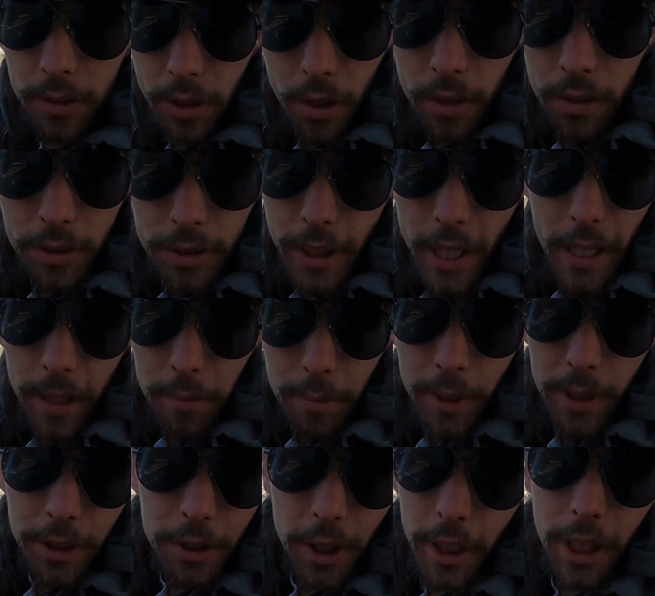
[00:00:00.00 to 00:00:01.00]
don't try to
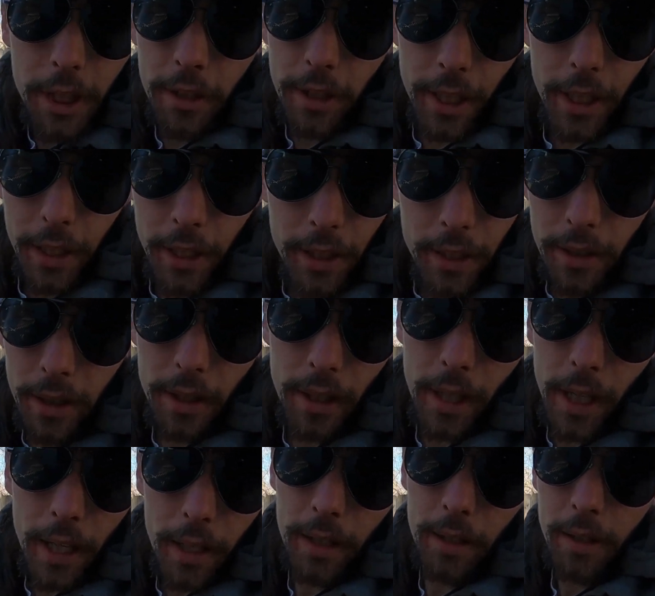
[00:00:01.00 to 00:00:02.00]
be trickery.
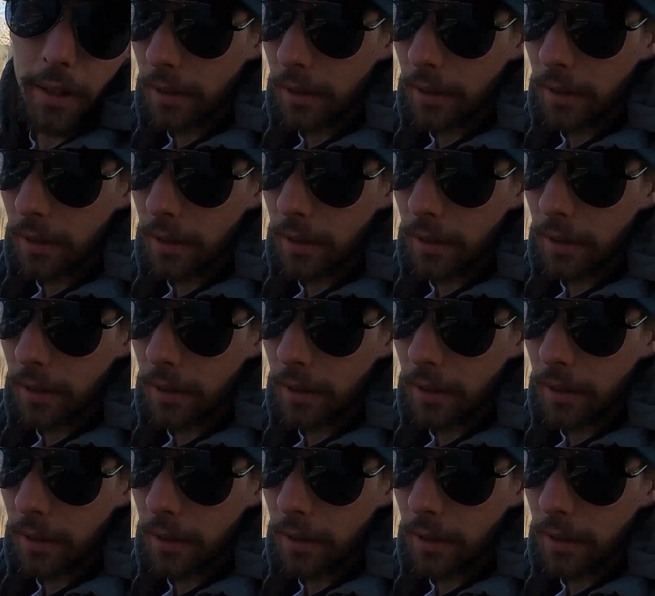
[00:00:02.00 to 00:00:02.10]
Alright?